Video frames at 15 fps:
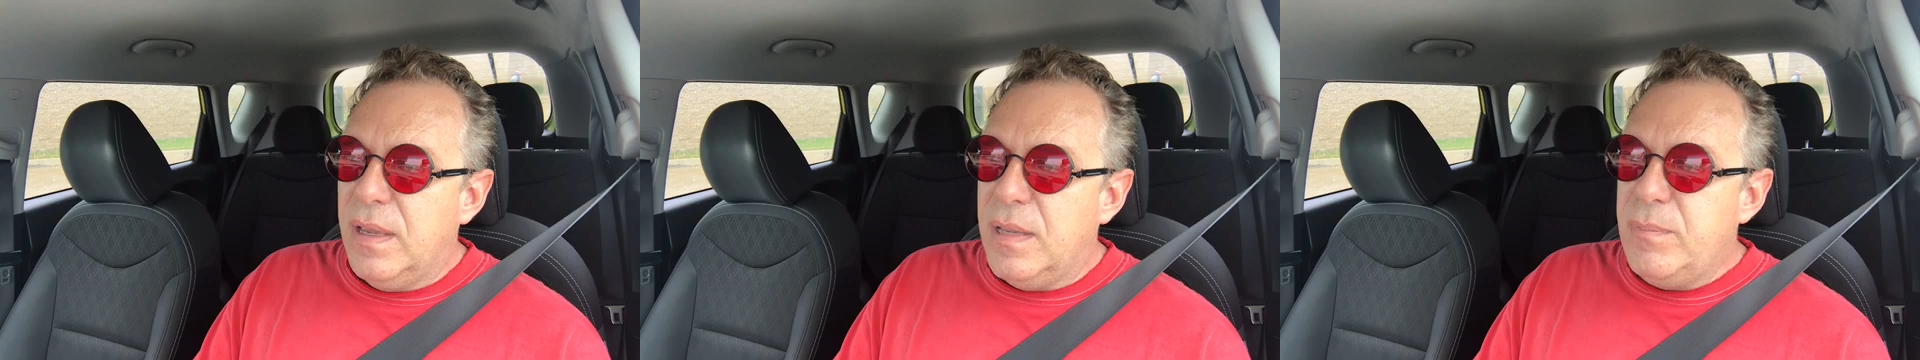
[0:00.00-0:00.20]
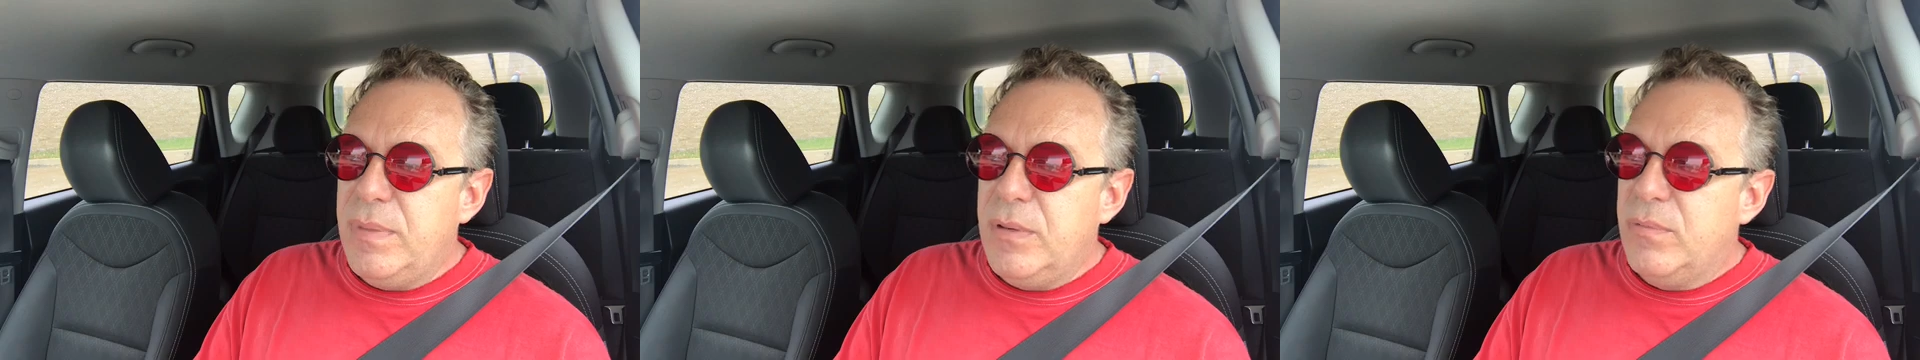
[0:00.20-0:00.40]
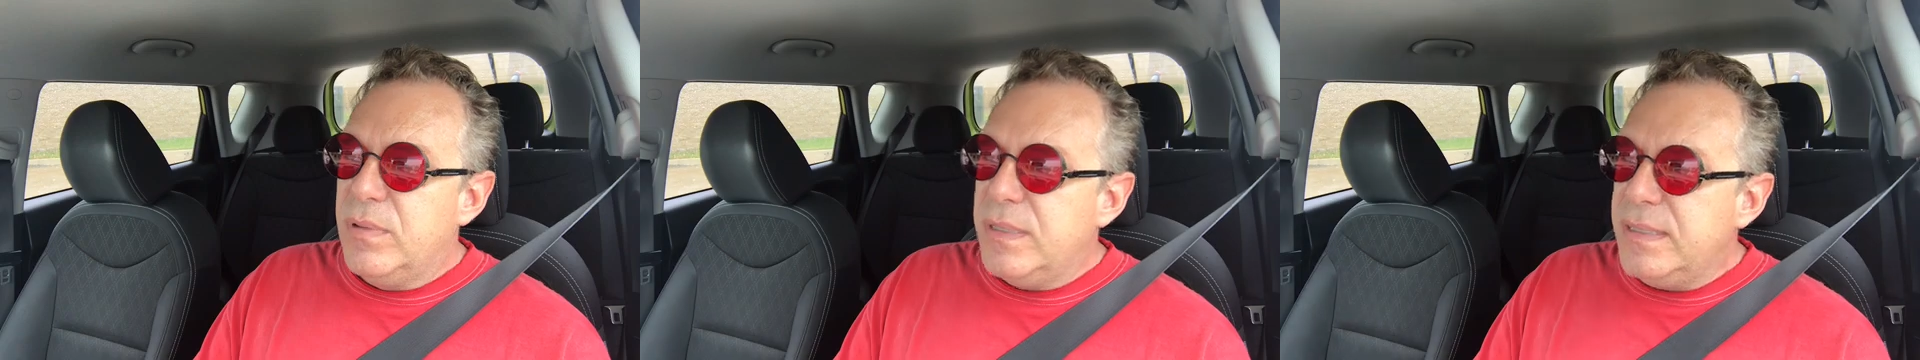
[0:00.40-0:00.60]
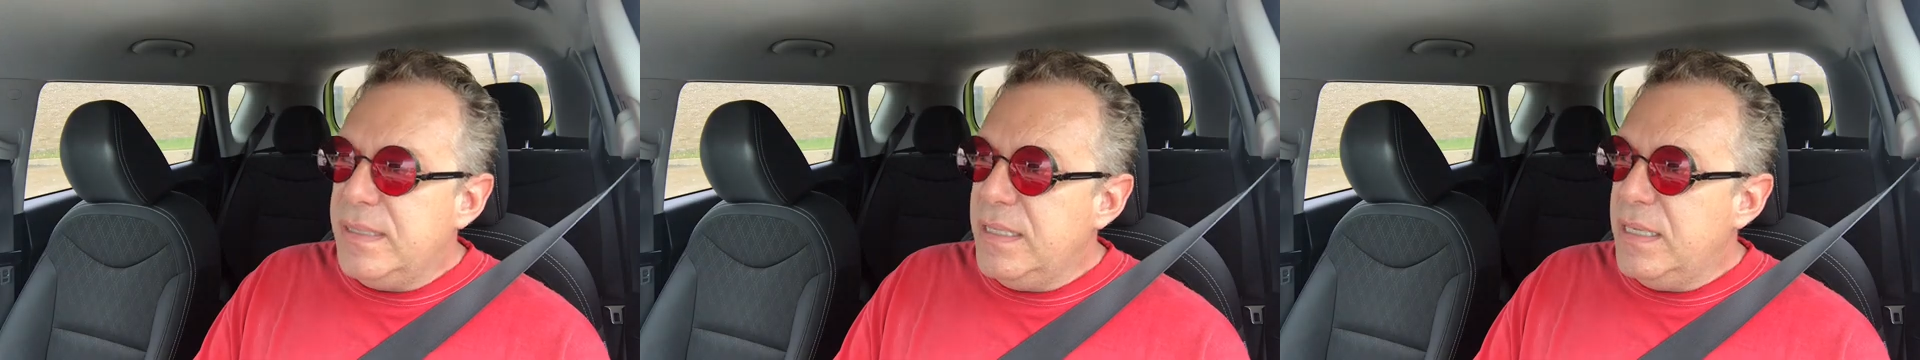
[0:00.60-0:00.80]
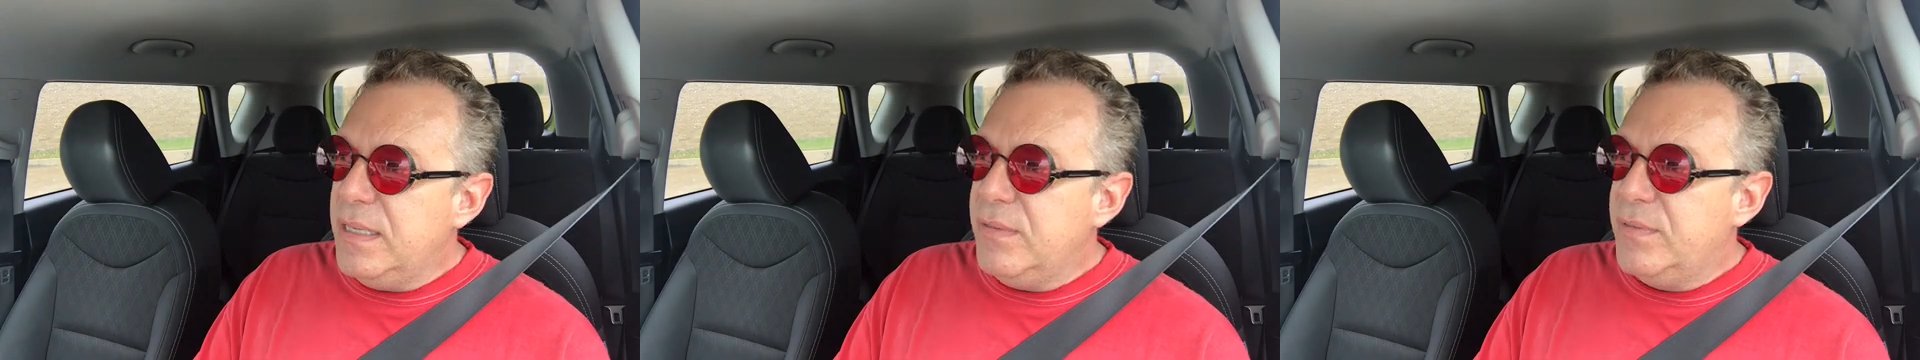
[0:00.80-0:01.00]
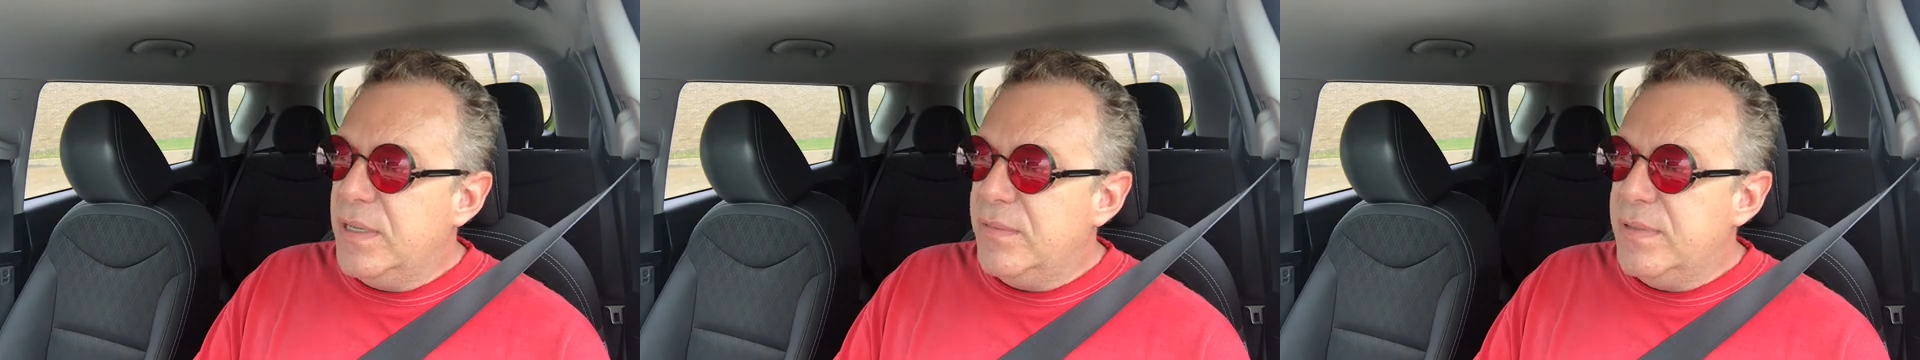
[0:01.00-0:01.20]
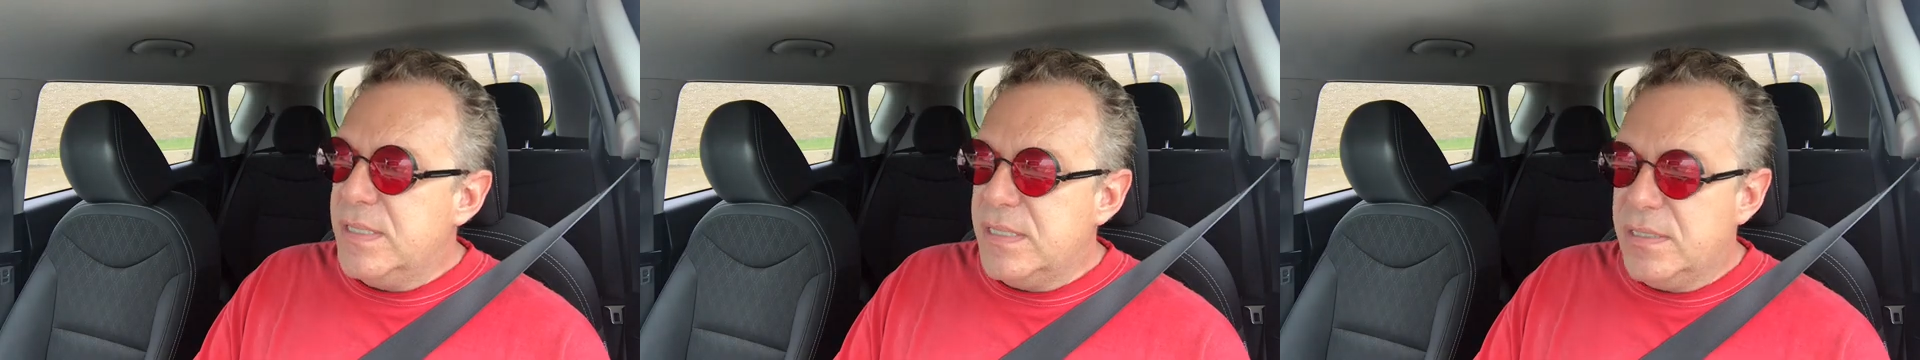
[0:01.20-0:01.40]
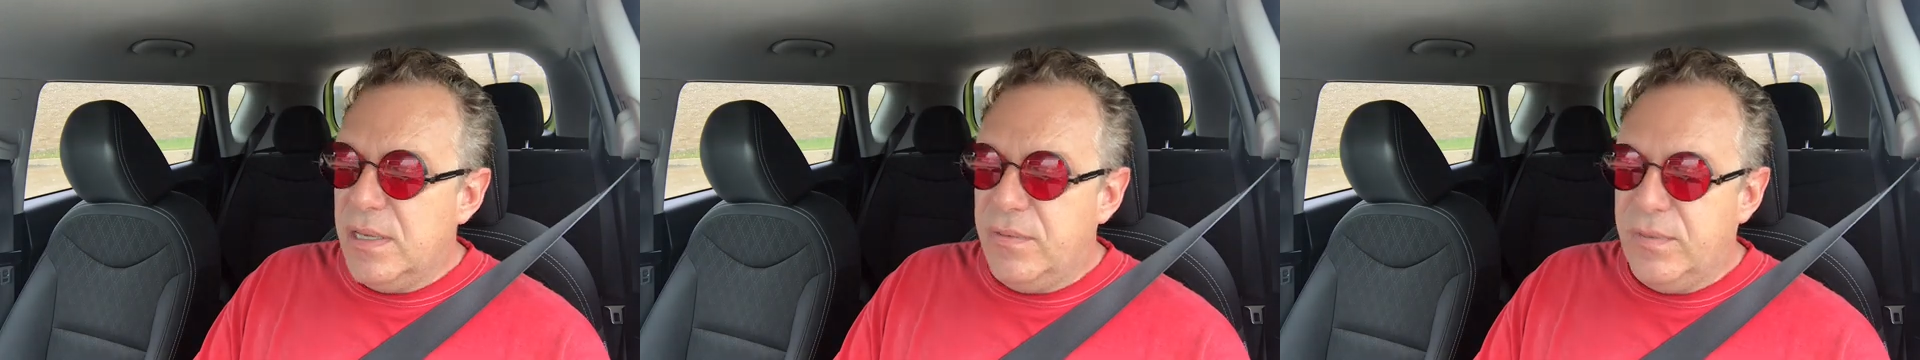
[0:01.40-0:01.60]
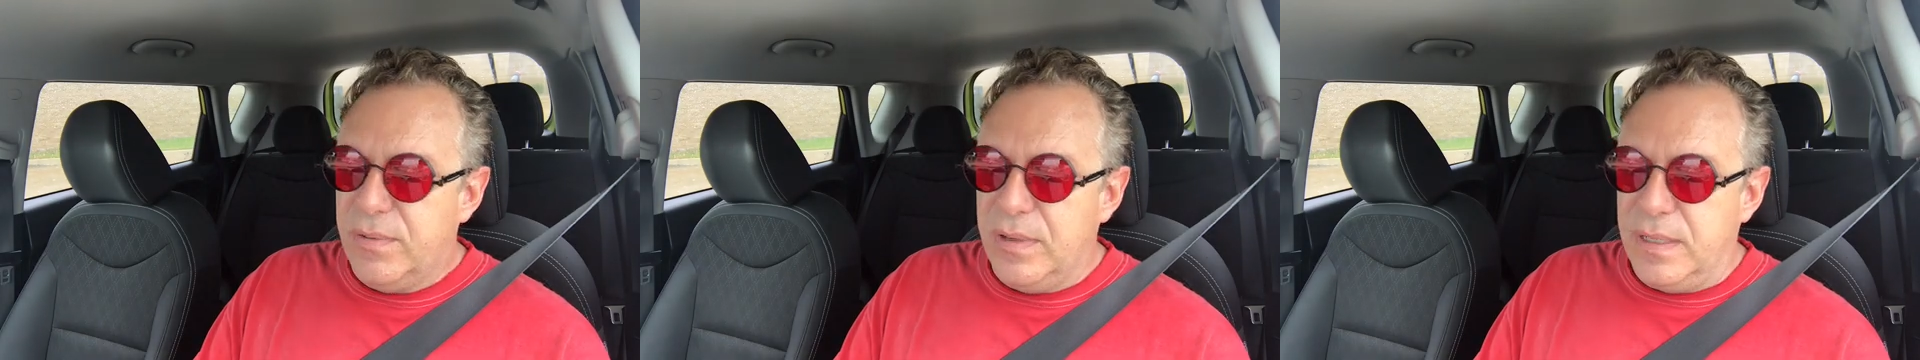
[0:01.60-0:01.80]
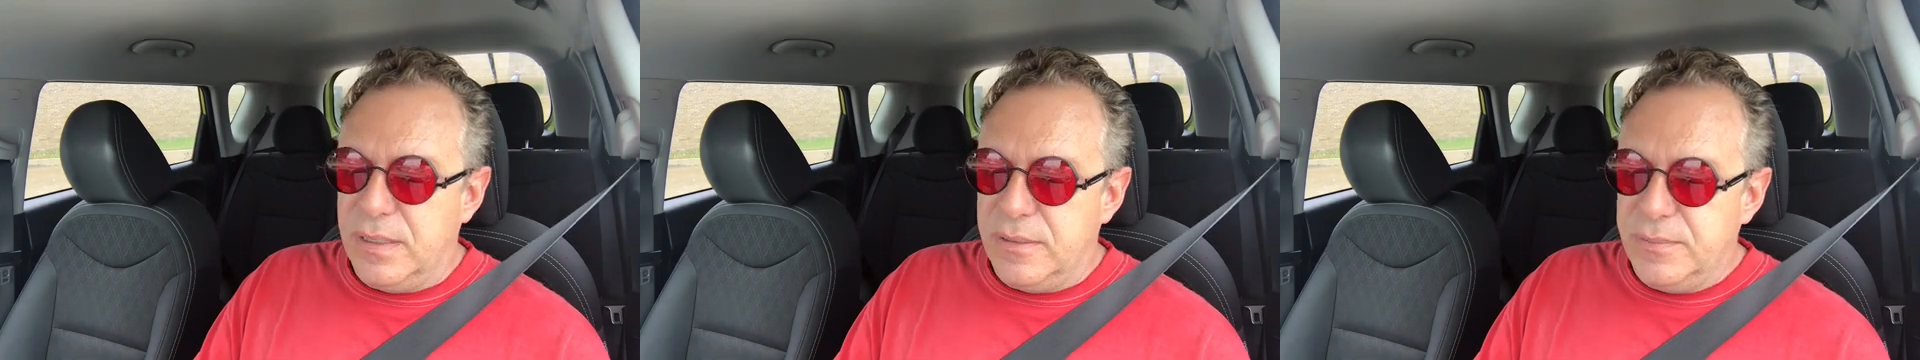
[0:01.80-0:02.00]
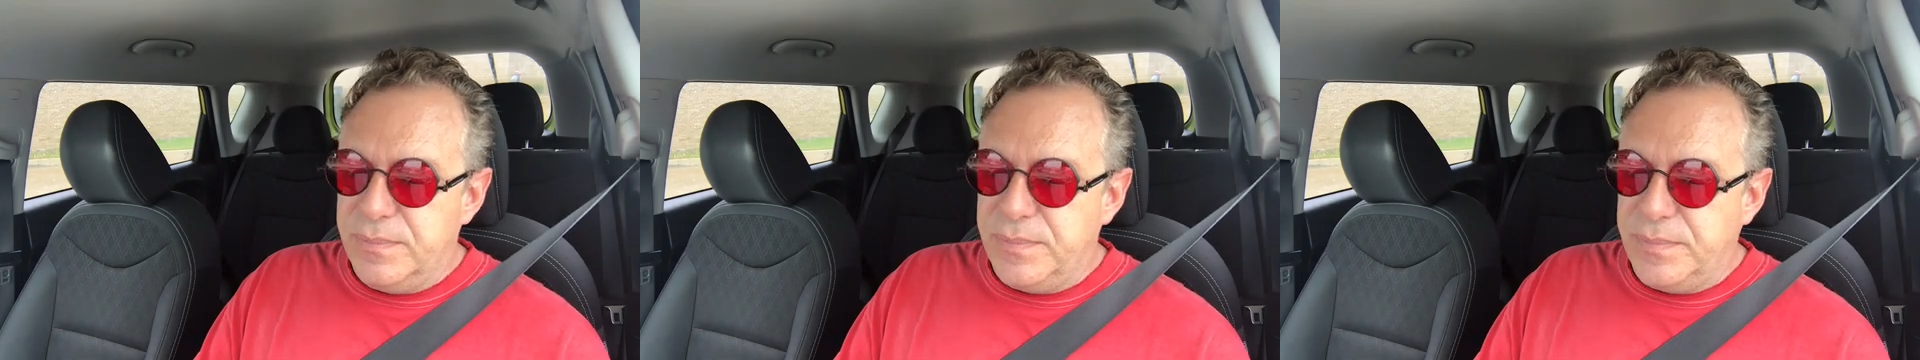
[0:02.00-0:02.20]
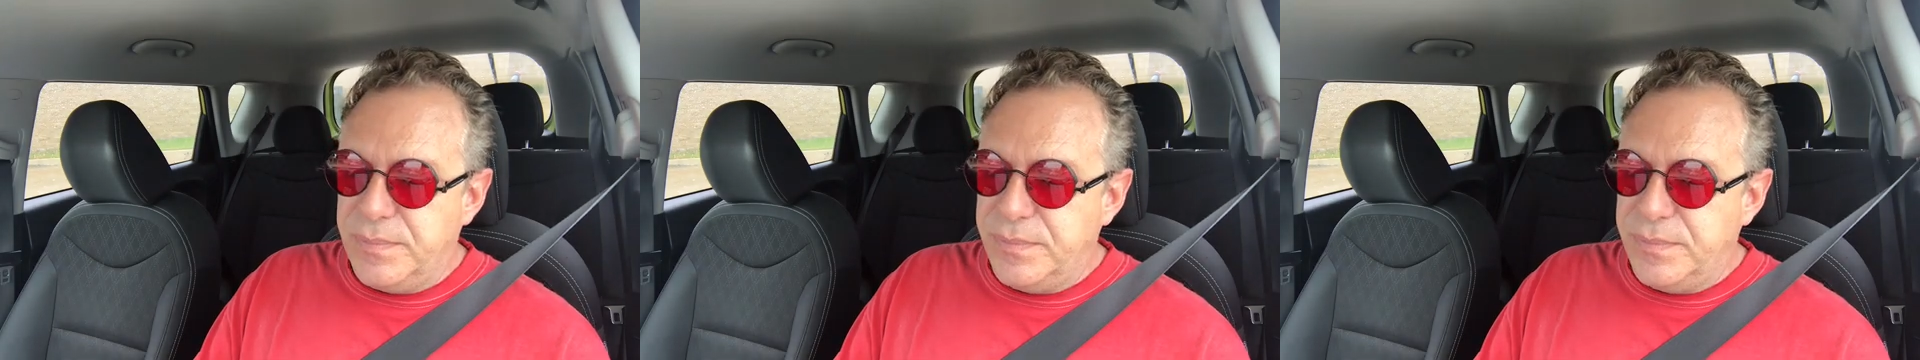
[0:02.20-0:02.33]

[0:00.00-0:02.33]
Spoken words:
and be relieved of his suffering.